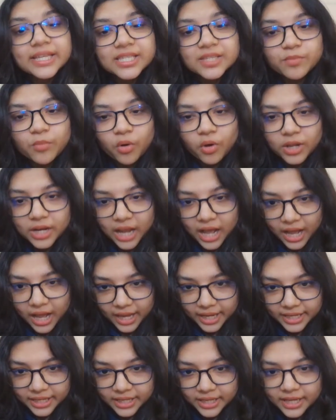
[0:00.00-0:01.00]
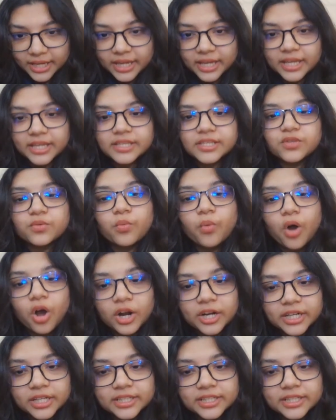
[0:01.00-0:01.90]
small I is what?